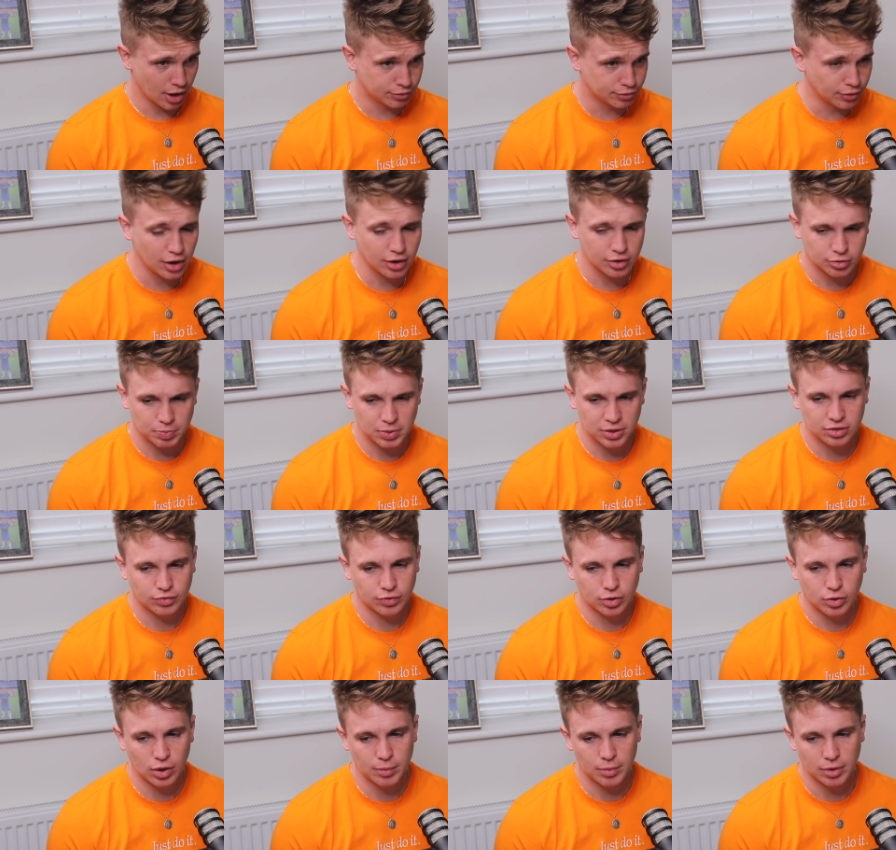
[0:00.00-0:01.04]
advanced piece of
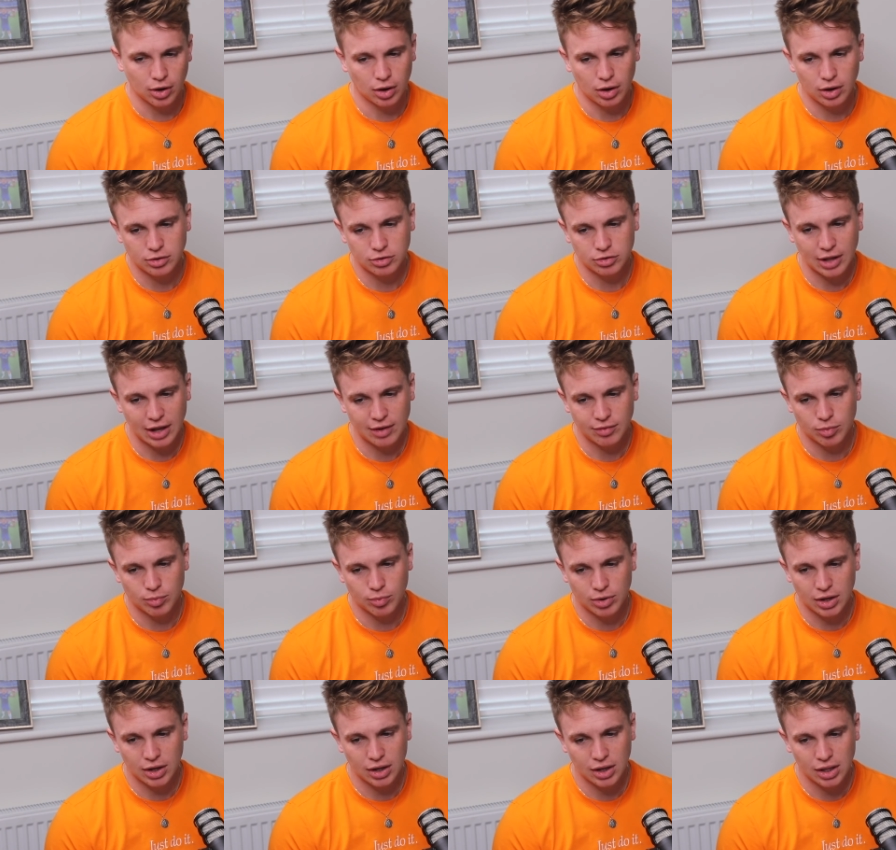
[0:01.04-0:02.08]
equipment. I just haven't
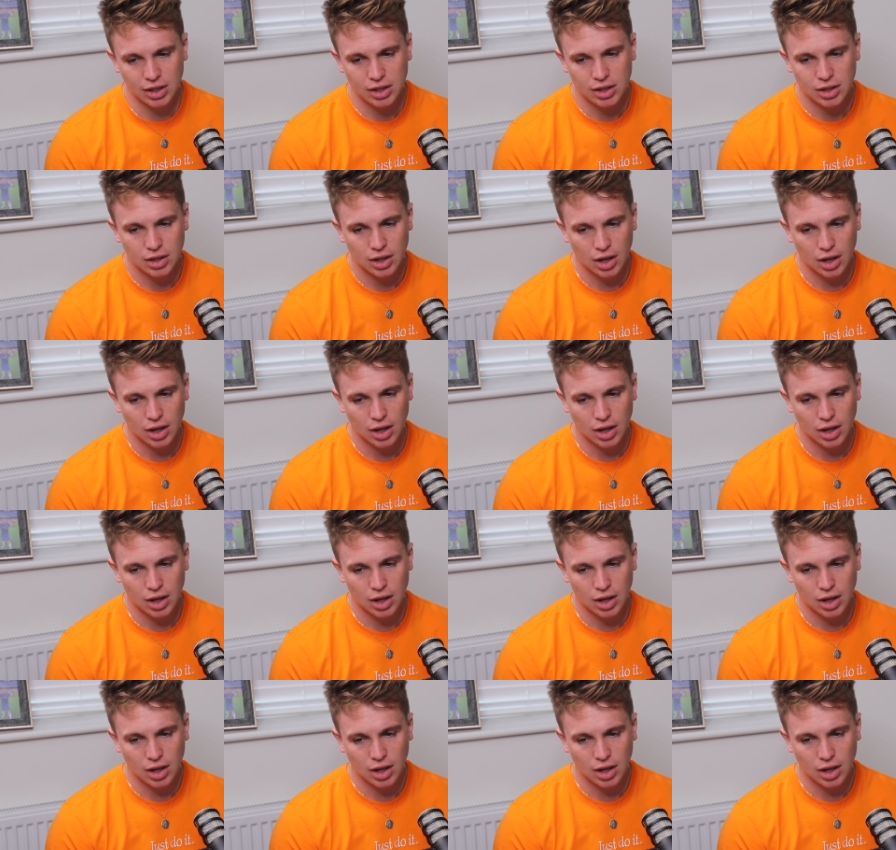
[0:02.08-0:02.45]
really.